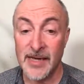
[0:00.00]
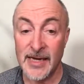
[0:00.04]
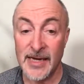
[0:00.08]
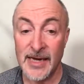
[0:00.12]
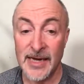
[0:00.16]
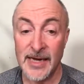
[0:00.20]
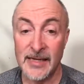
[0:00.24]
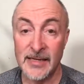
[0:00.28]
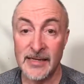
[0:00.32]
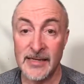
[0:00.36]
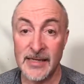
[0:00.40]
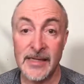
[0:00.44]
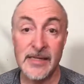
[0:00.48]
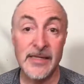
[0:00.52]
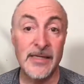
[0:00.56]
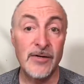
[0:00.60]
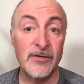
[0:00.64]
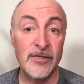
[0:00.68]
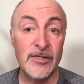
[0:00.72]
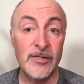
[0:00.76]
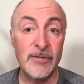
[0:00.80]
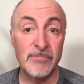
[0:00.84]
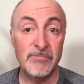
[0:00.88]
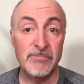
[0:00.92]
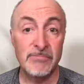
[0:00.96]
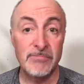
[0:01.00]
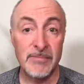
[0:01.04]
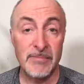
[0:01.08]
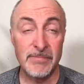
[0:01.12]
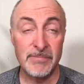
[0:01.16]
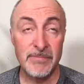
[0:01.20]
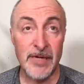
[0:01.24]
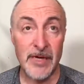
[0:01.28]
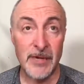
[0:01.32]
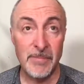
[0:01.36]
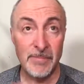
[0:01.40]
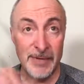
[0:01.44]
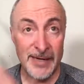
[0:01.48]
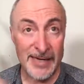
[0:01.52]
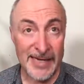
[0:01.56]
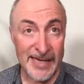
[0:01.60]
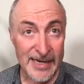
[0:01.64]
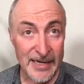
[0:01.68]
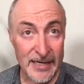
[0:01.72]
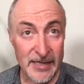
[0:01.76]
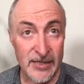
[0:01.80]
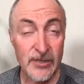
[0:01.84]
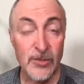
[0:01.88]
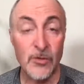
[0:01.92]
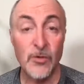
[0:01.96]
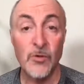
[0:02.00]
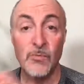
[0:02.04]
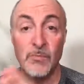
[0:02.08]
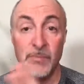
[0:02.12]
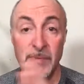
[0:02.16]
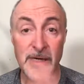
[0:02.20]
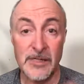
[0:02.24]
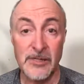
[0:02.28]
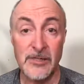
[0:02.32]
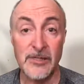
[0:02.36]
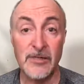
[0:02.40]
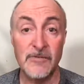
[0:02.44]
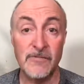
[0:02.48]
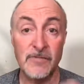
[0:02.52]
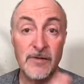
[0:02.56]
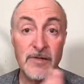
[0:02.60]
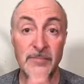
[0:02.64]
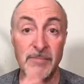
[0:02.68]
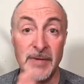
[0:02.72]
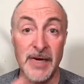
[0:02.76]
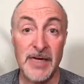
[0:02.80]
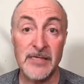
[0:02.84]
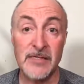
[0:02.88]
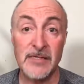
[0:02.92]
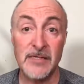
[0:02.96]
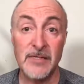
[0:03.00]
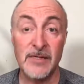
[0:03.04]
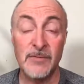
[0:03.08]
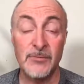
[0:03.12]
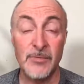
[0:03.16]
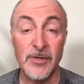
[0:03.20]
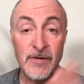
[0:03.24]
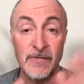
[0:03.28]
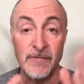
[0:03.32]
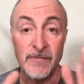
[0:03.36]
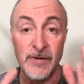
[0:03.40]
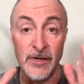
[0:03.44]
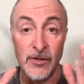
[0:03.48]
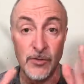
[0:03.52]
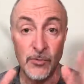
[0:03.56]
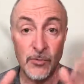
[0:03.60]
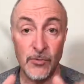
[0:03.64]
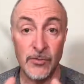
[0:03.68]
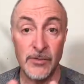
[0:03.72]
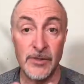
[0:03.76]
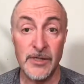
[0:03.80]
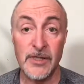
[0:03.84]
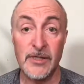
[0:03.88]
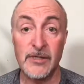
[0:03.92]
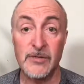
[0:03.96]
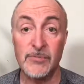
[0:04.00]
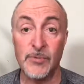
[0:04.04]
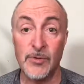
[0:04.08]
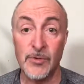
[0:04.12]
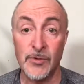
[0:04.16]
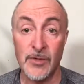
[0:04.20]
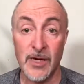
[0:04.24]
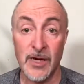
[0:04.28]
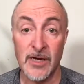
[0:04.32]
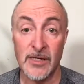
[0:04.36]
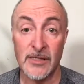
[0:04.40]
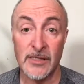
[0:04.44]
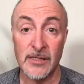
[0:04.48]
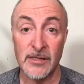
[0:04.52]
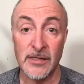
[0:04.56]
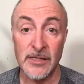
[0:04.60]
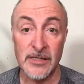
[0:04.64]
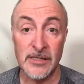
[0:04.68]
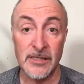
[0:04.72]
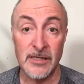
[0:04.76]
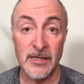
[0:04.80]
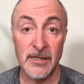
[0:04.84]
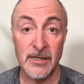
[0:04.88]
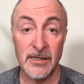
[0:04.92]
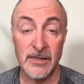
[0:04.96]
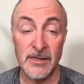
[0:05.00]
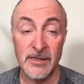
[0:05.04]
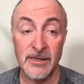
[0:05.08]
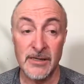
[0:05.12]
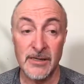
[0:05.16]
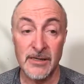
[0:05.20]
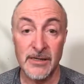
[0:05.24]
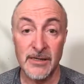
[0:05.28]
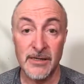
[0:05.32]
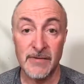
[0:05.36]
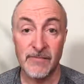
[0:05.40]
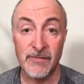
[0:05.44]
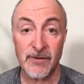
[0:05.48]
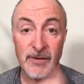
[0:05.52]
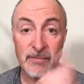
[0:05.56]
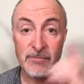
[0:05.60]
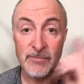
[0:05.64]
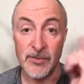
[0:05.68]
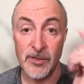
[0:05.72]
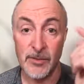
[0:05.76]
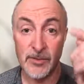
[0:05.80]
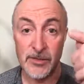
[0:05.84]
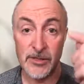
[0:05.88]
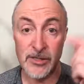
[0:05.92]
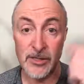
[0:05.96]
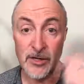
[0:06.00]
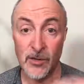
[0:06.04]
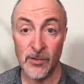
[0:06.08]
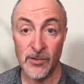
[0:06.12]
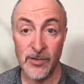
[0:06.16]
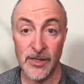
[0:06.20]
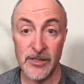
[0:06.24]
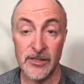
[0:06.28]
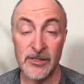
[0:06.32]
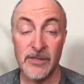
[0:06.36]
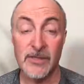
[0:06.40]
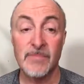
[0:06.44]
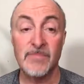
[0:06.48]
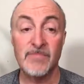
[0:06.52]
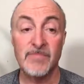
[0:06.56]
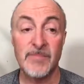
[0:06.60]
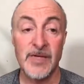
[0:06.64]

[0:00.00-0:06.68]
And in there is a, a playlist called Messages from the Masculine. We can find all these broadcasts listed from newest to oldest.